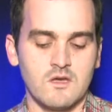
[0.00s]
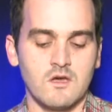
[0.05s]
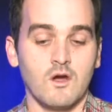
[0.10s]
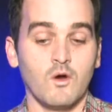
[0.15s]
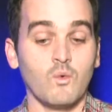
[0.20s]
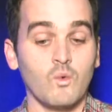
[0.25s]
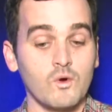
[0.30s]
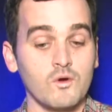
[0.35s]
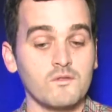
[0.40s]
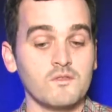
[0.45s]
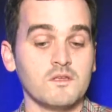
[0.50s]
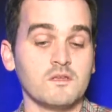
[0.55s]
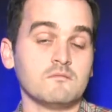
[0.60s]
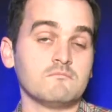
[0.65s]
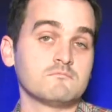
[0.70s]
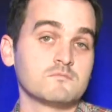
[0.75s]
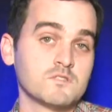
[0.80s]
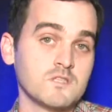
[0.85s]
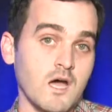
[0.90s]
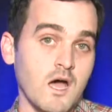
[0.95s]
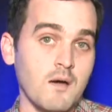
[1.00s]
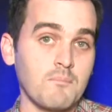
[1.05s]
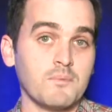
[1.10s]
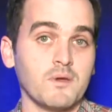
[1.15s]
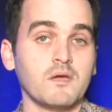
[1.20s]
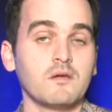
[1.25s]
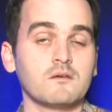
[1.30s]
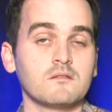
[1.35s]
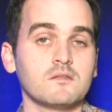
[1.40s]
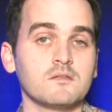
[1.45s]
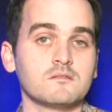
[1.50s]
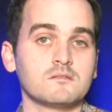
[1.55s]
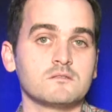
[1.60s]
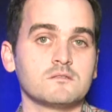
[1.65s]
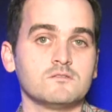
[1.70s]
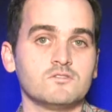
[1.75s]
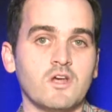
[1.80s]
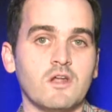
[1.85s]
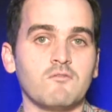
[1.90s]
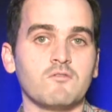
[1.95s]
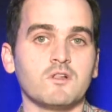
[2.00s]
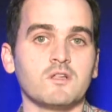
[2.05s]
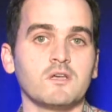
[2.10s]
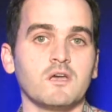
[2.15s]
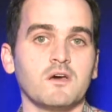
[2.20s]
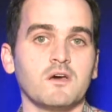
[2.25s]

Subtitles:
a worthy topic that's generally